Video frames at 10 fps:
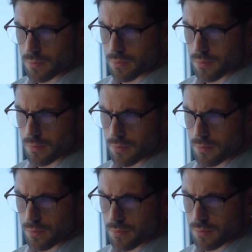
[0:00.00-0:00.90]
a
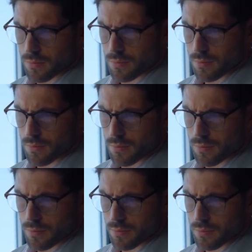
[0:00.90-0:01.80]
solution to a
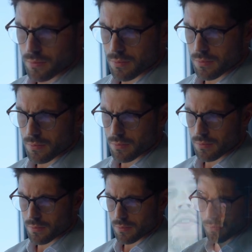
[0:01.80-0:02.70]
problem, and the
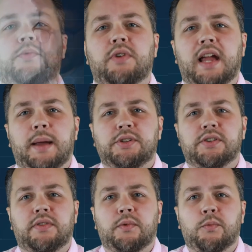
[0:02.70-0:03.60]
project charter will
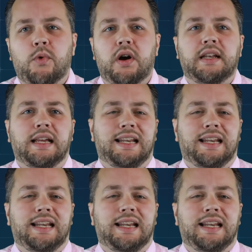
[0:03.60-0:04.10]
capture the what